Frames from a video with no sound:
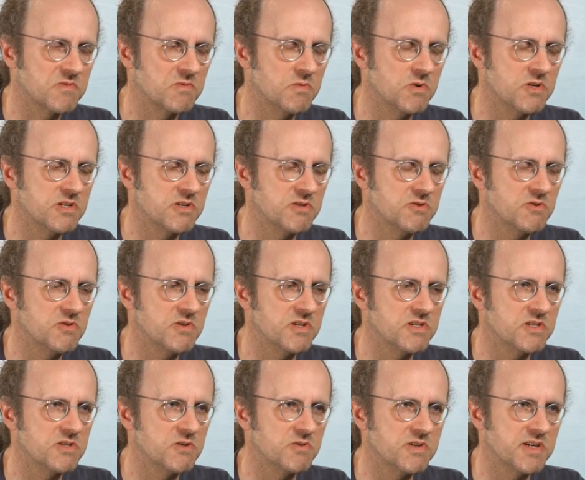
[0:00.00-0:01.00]
what you do
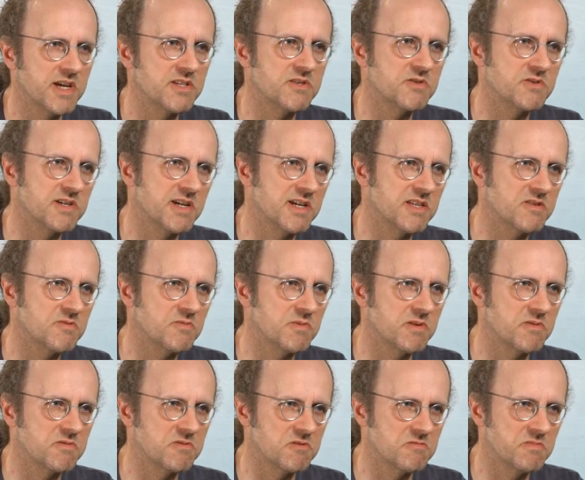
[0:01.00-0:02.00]
is you get together
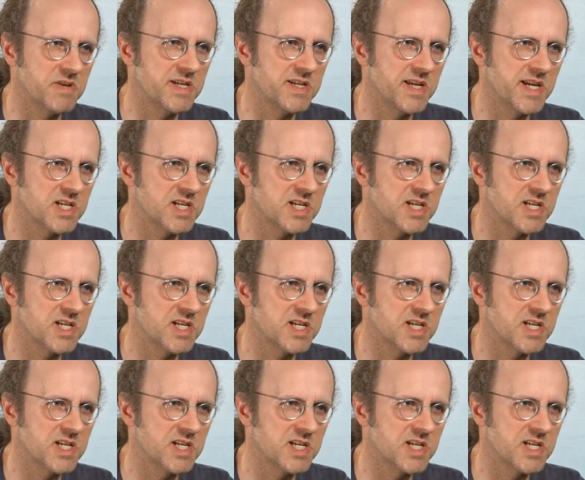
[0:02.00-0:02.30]
with domain